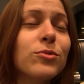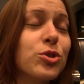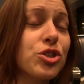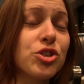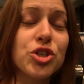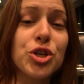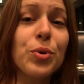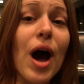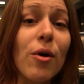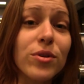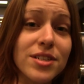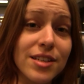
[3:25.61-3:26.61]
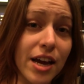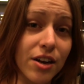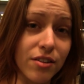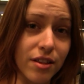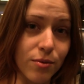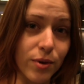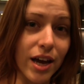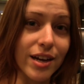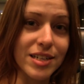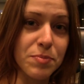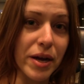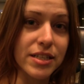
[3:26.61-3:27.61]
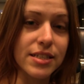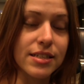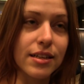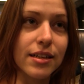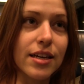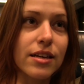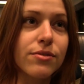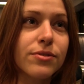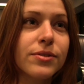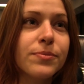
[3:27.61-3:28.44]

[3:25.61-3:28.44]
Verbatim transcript: just two hours later than we had expected to leave.